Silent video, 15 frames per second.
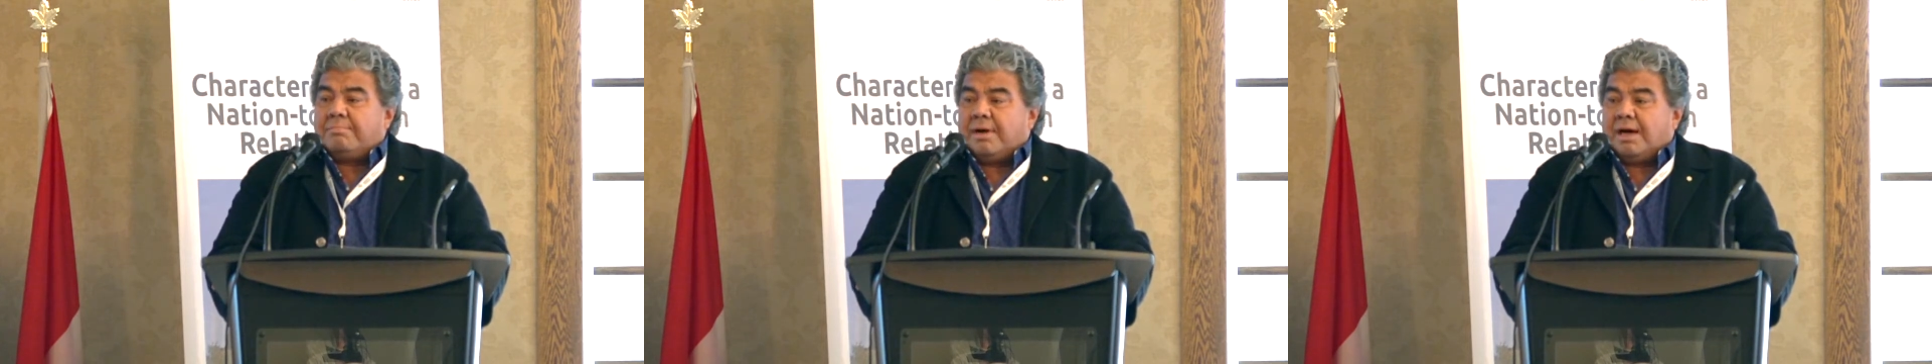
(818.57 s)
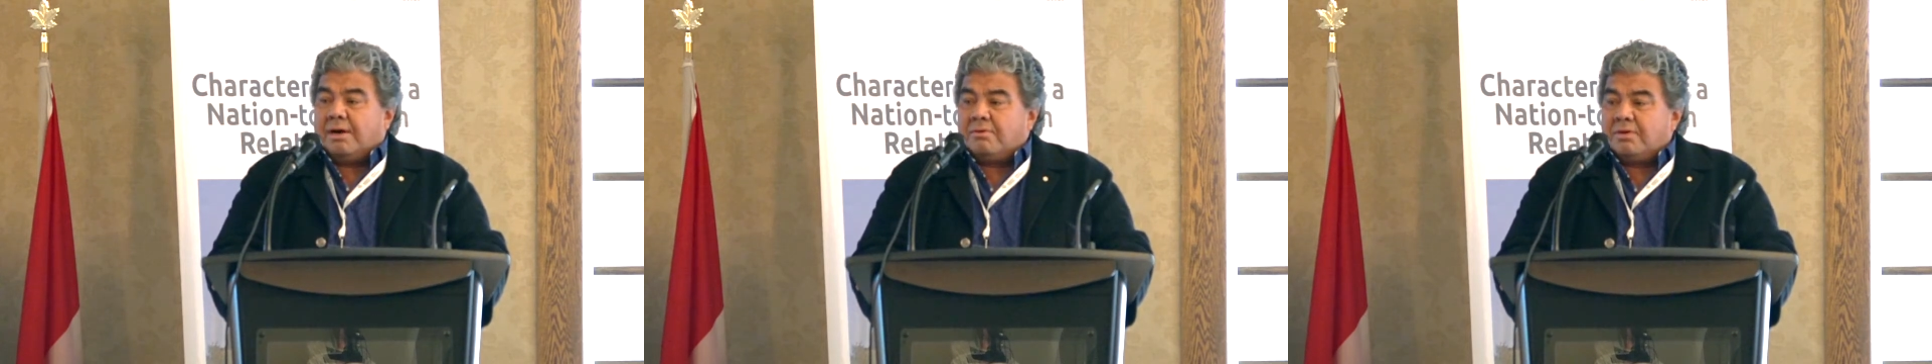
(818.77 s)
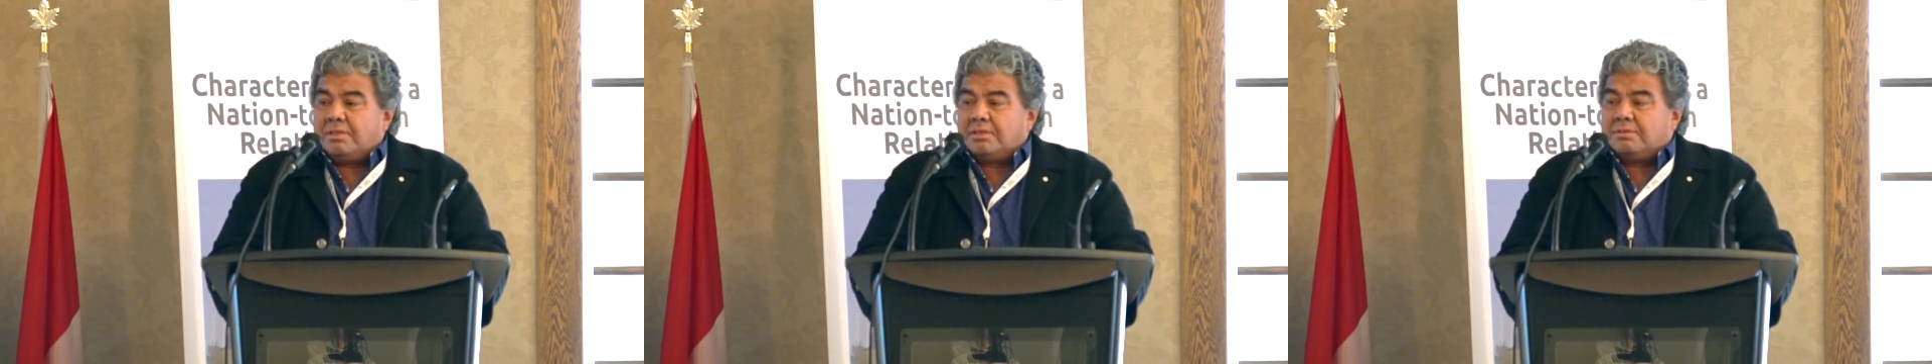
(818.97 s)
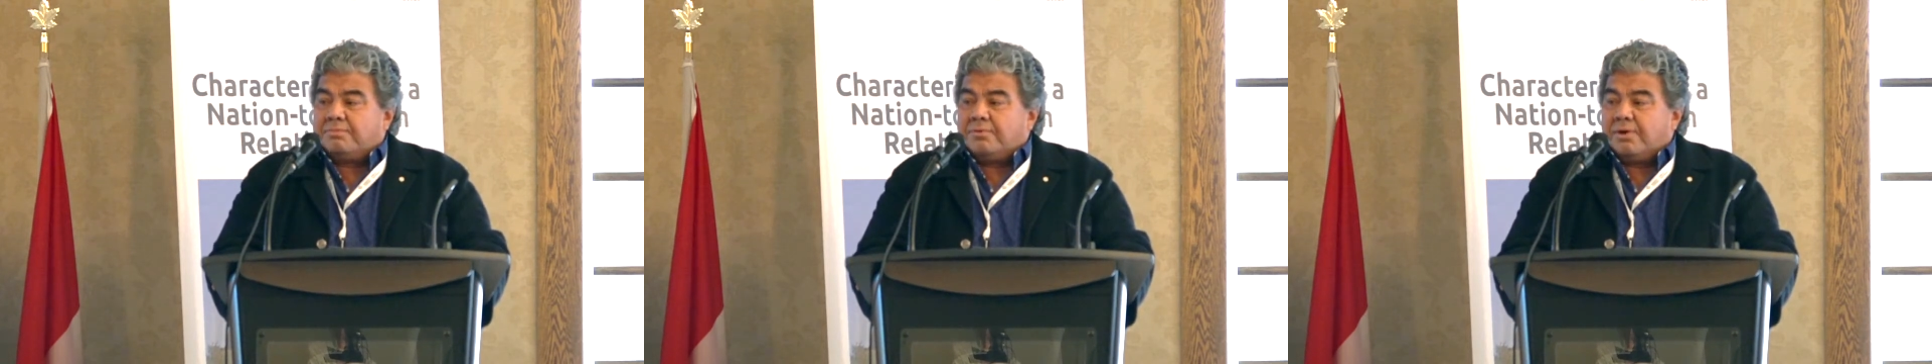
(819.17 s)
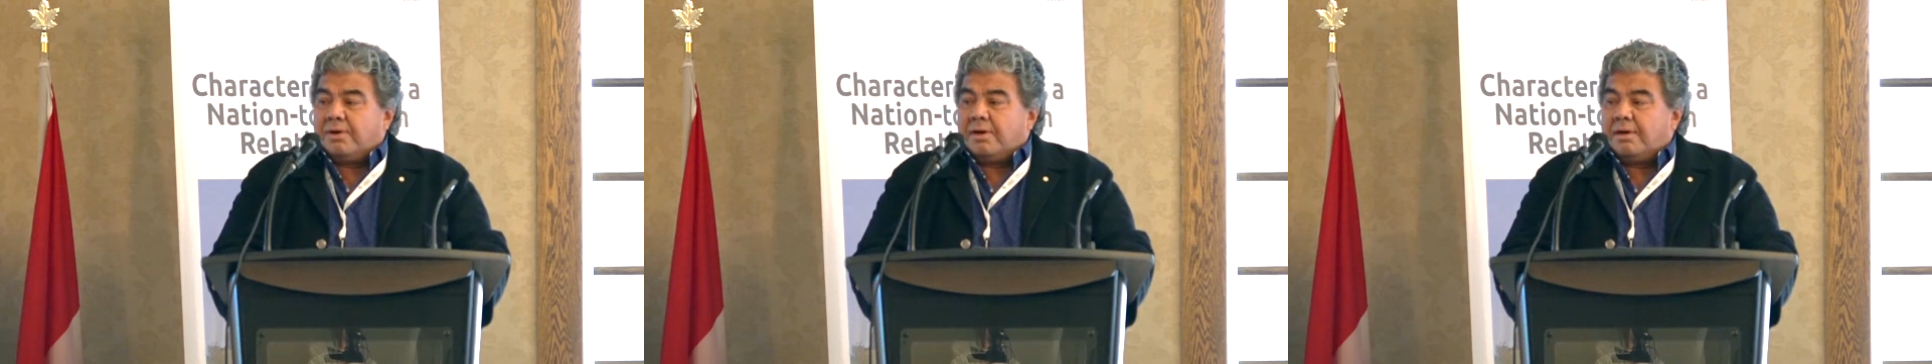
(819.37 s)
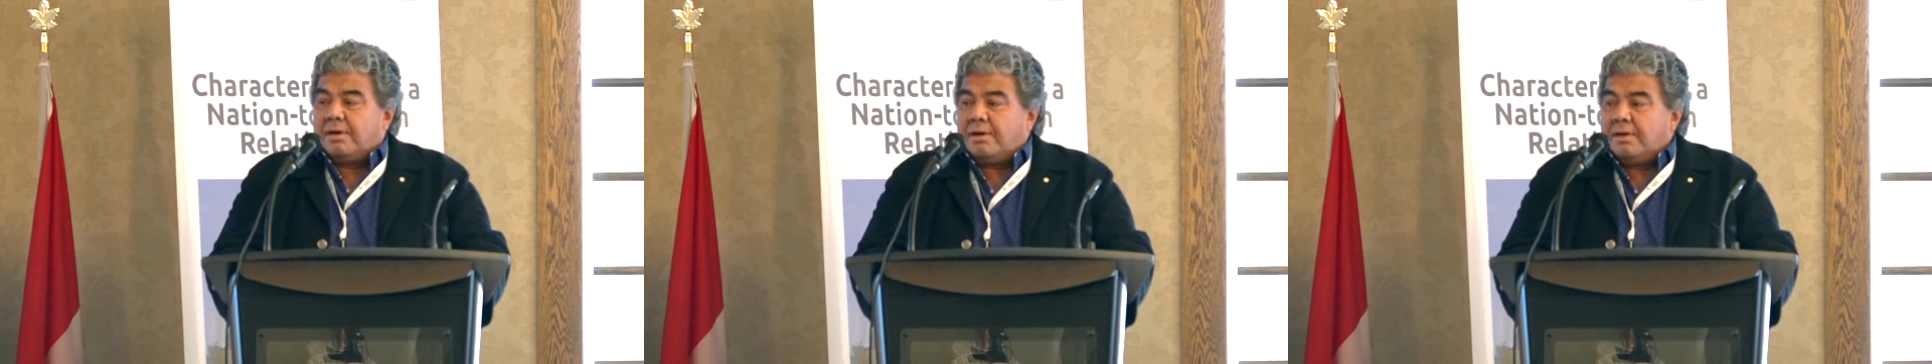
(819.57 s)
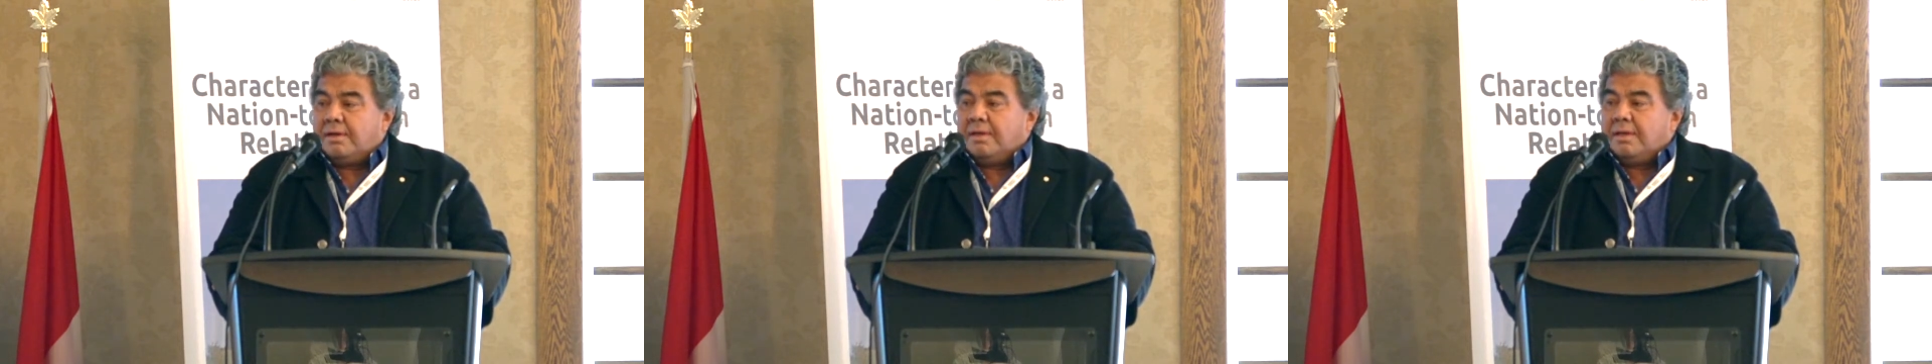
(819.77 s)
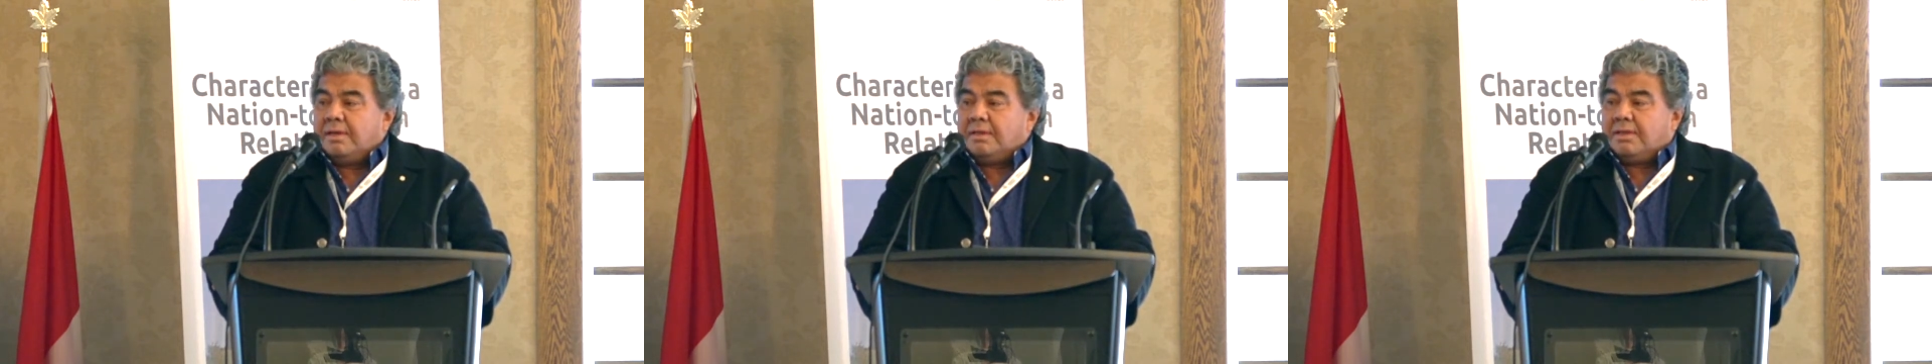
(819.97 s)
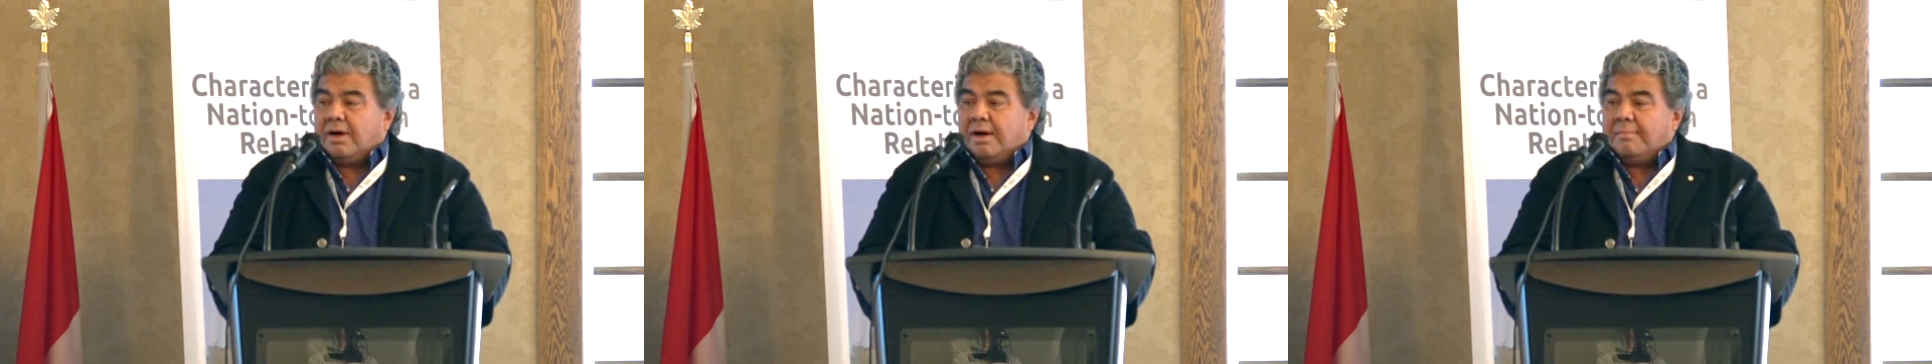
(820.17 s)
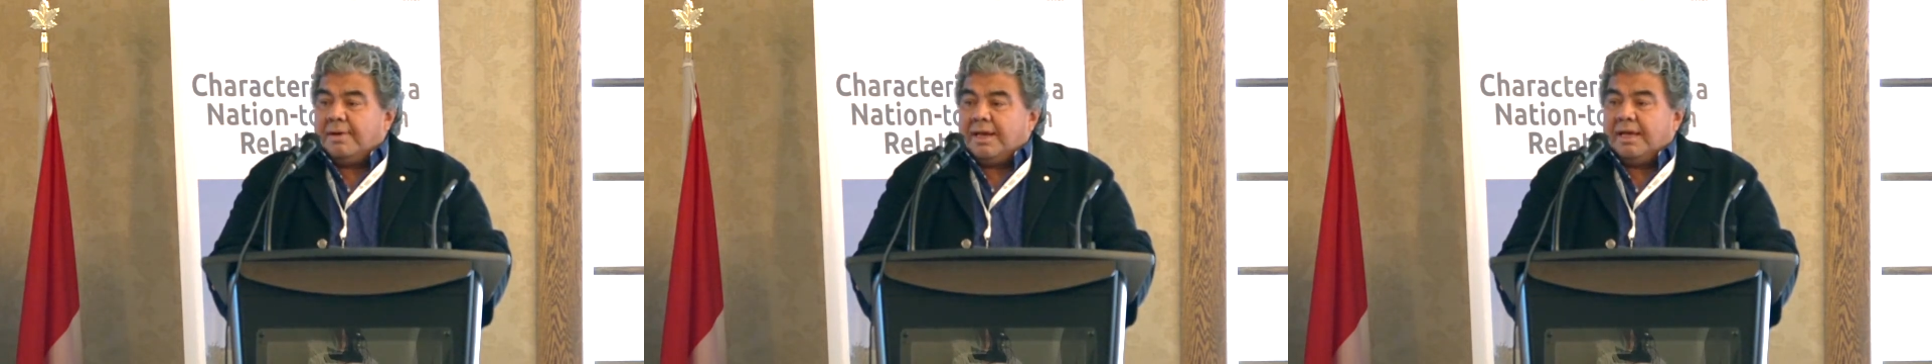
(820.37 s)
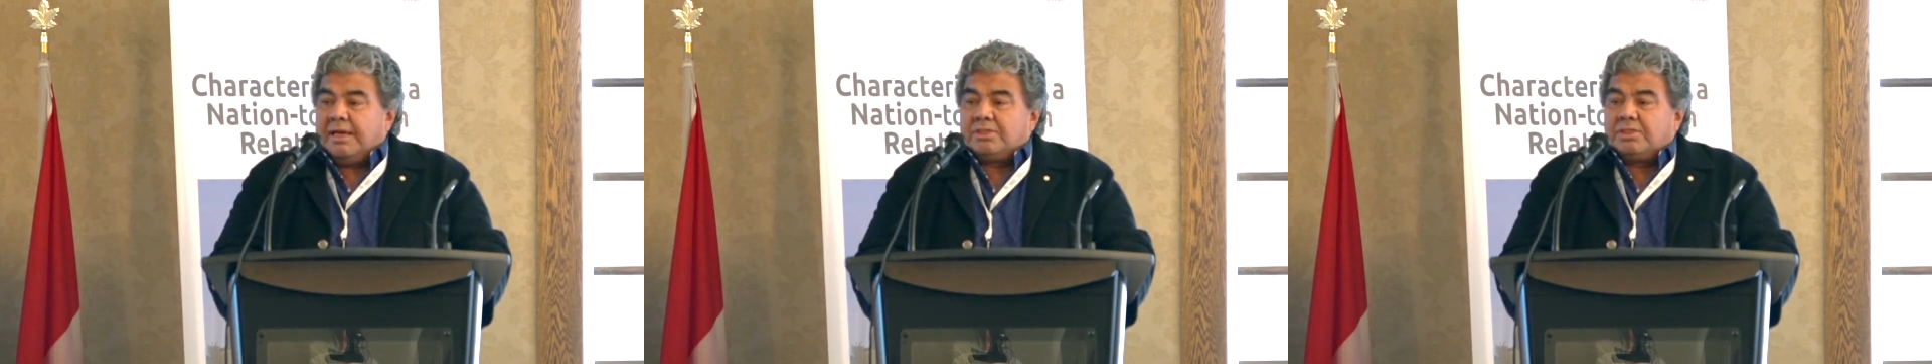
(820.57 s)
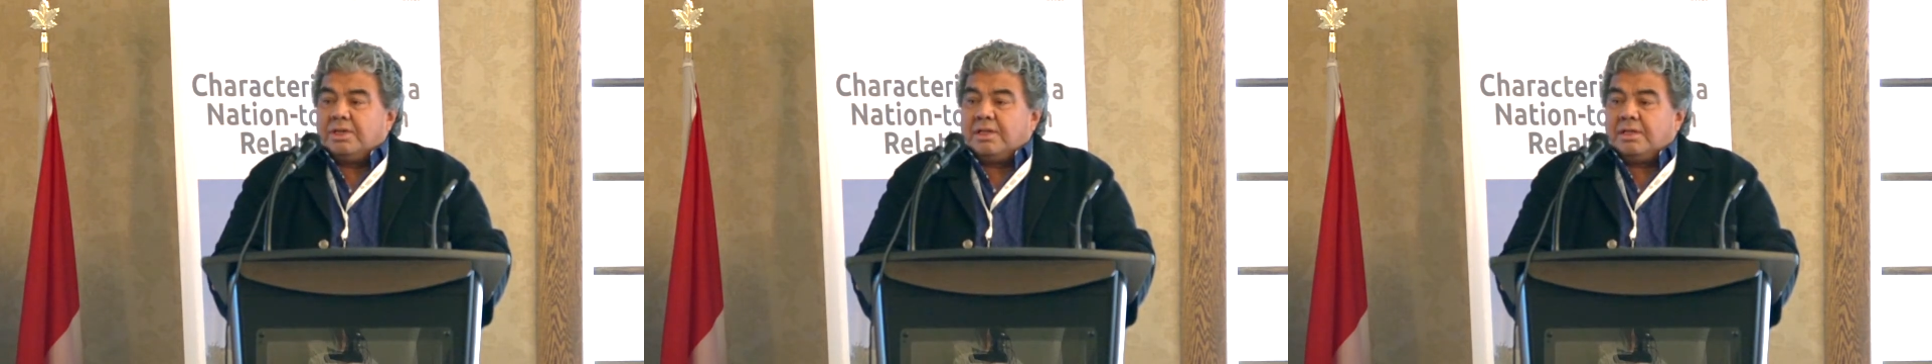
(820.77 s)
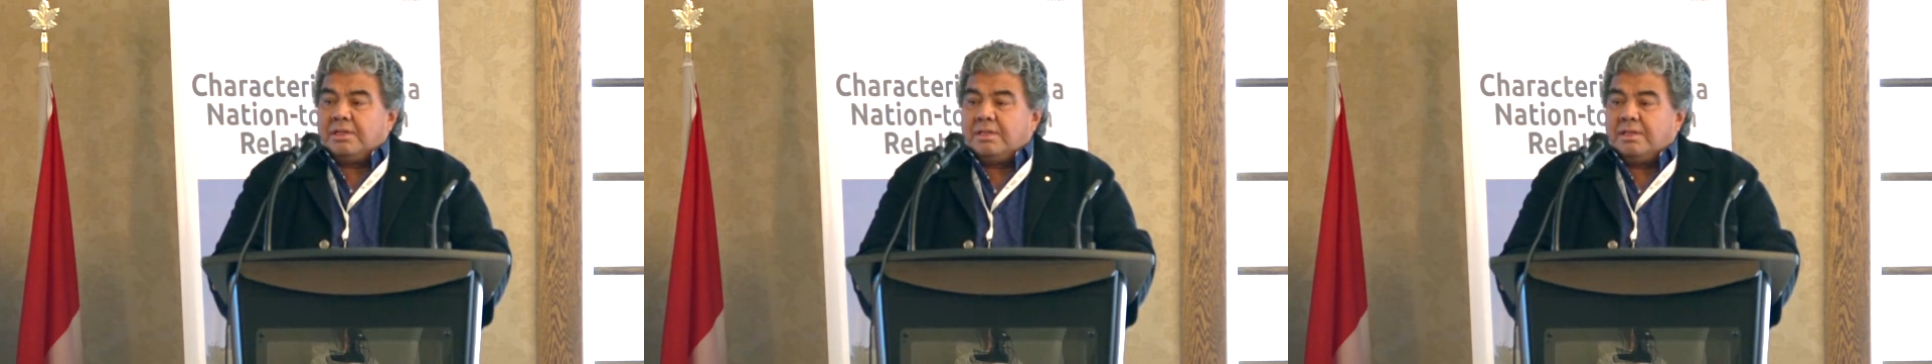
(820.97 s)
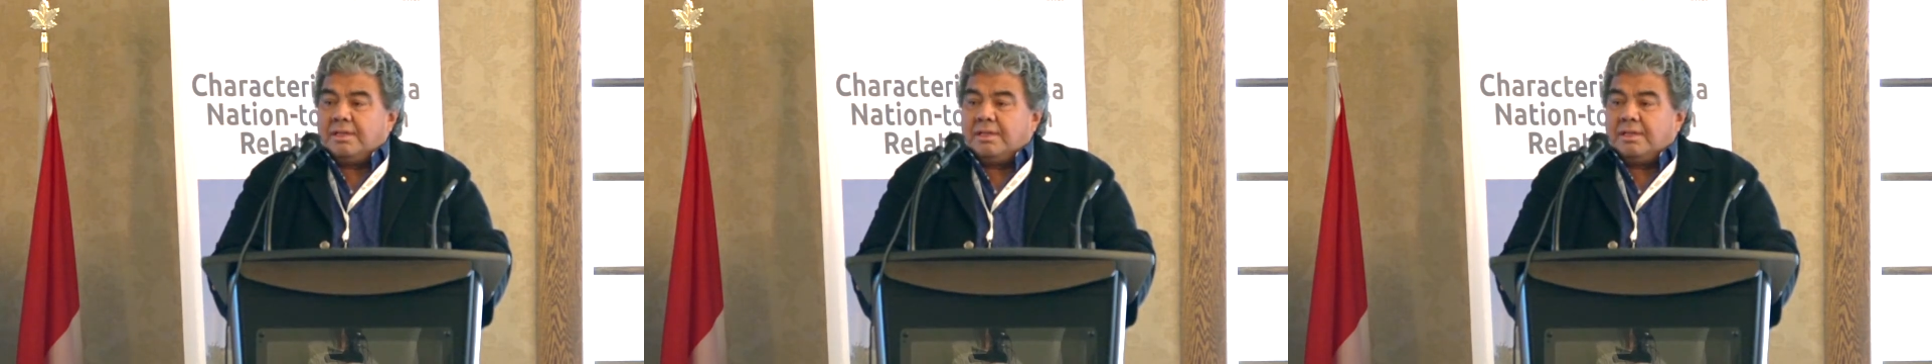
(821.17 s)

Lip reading: powers for domination